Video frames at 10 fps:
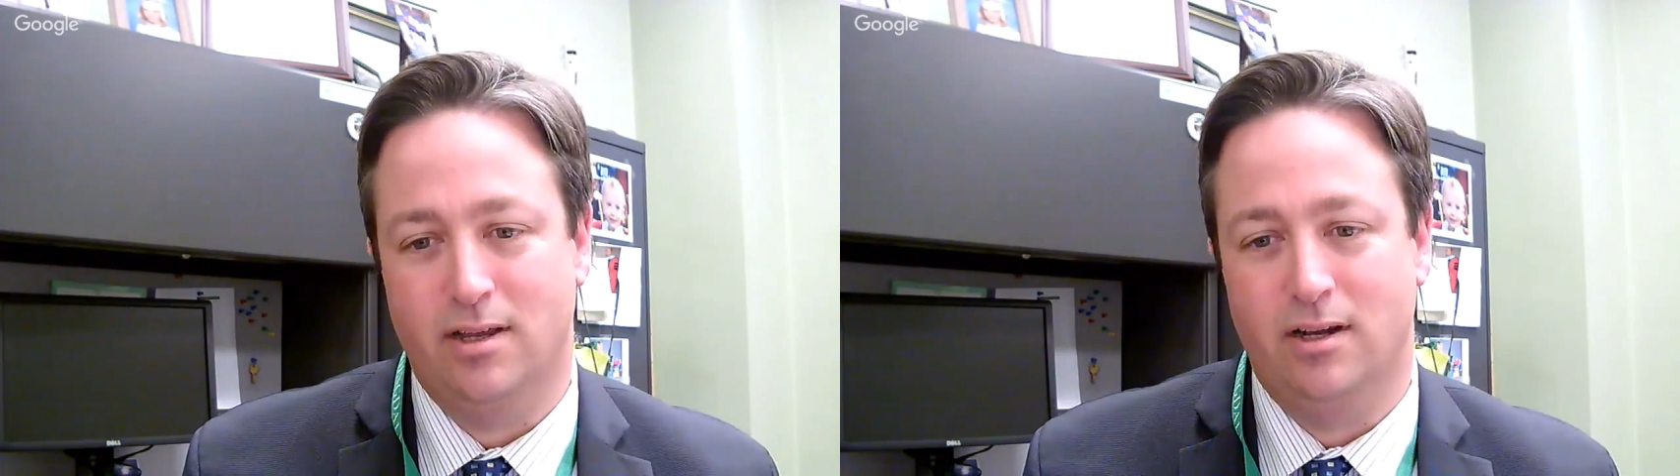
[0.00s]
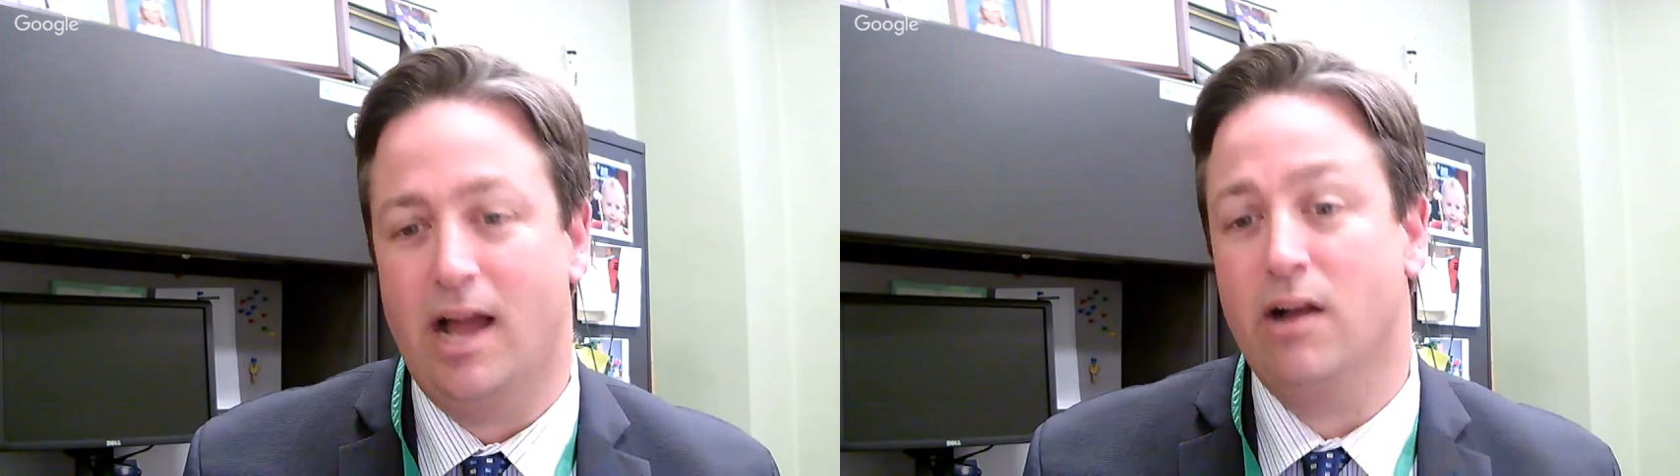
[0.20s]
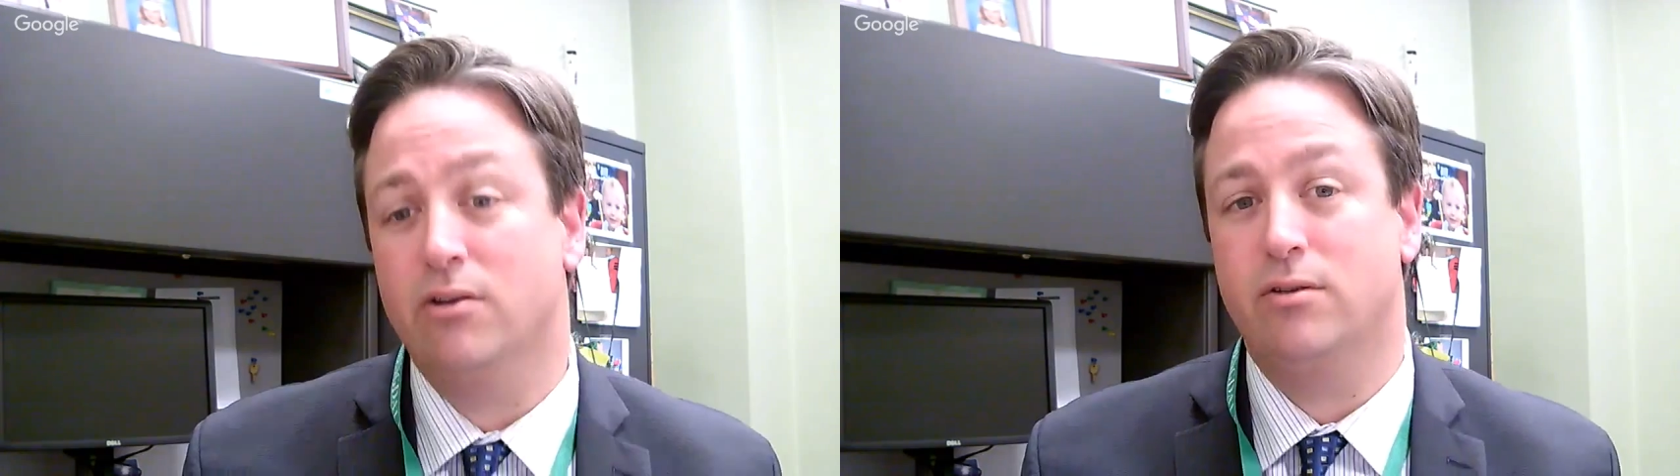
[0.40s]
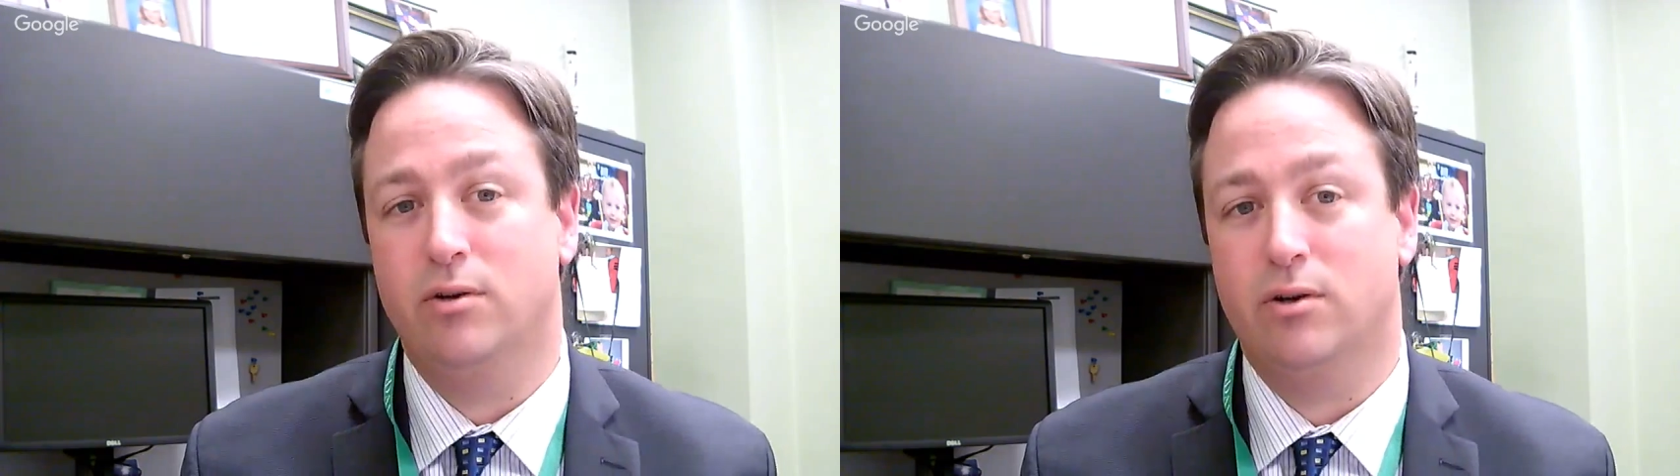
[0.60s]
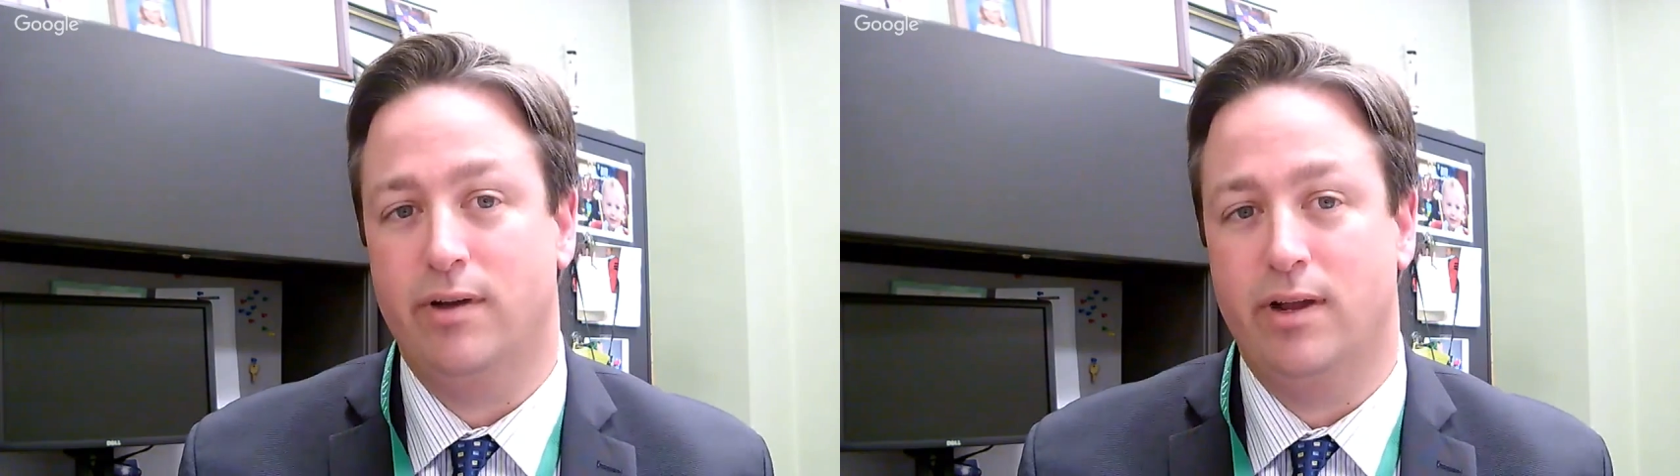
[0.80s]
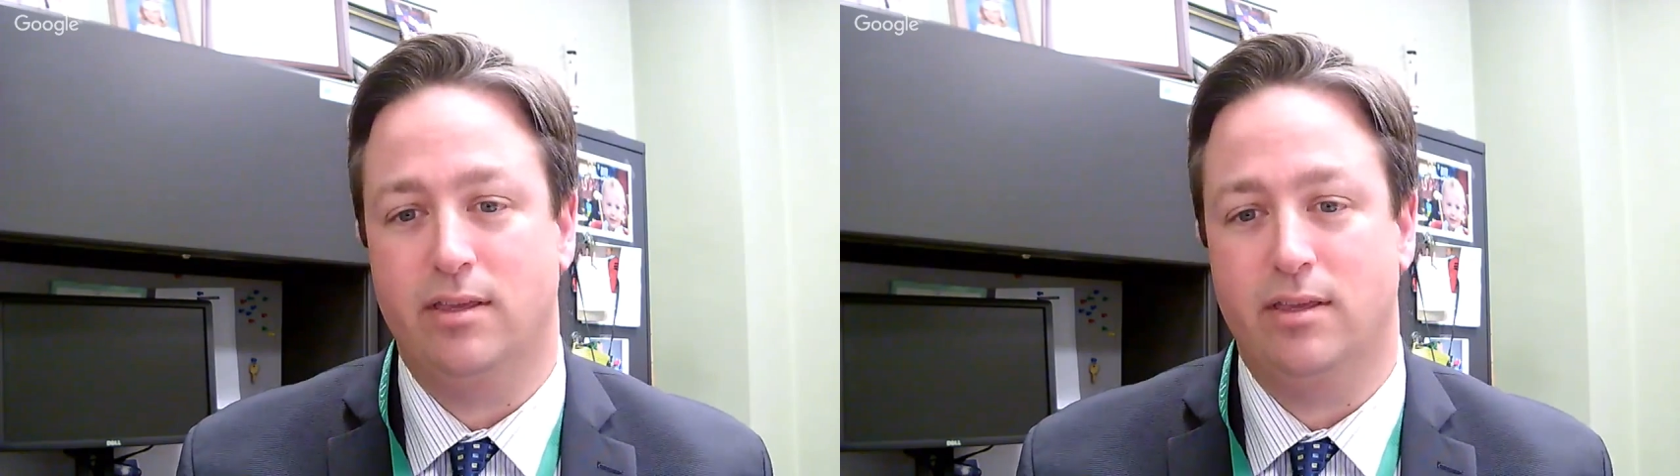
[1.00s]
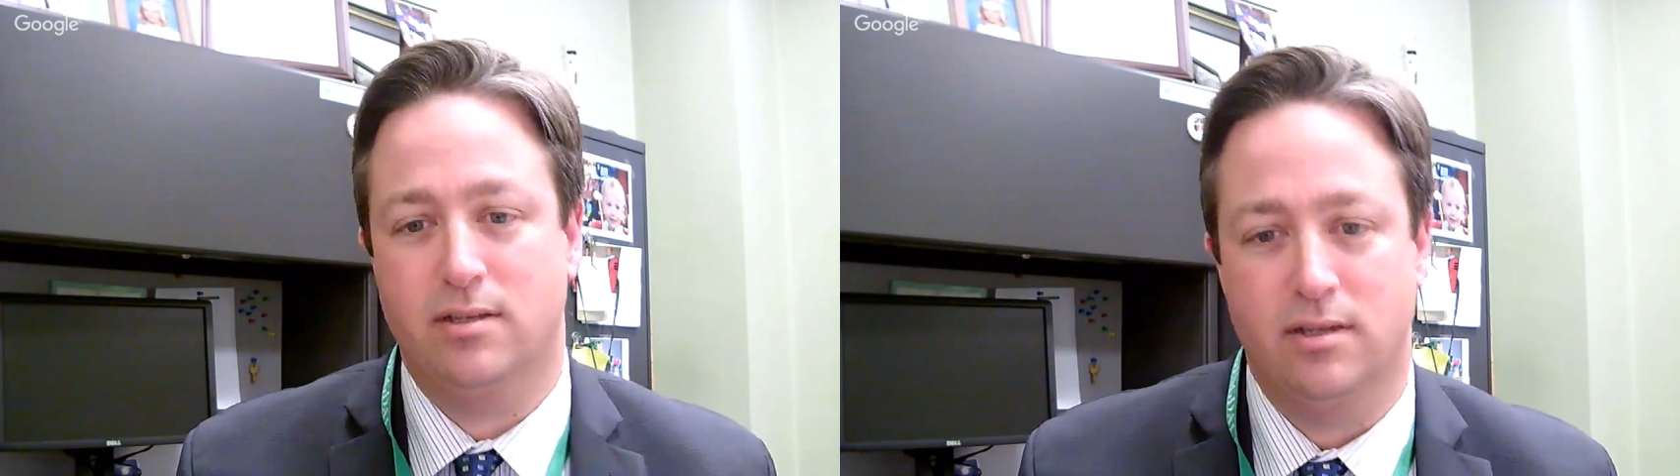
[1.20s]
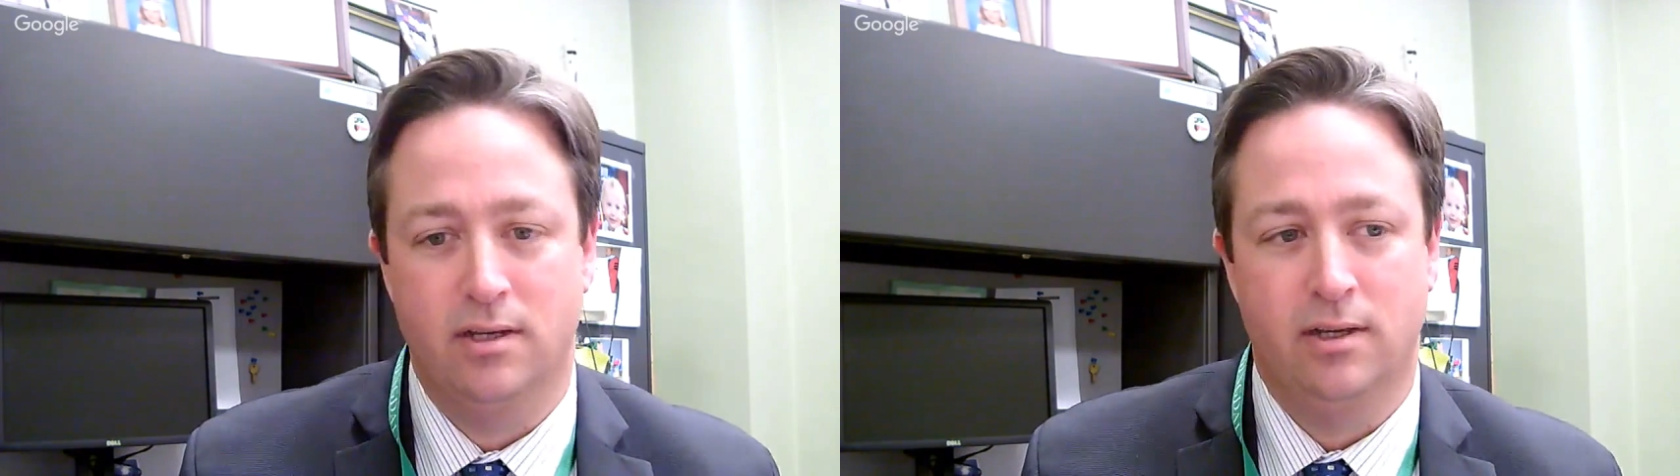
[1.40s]
and allowed you to create
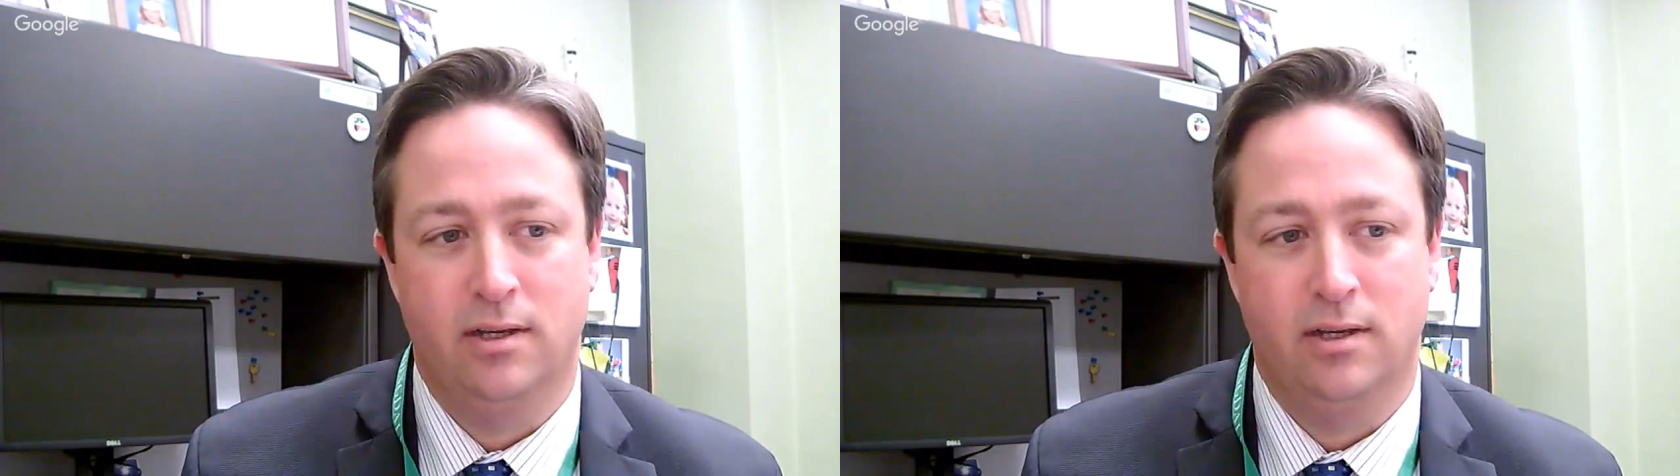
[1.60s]
this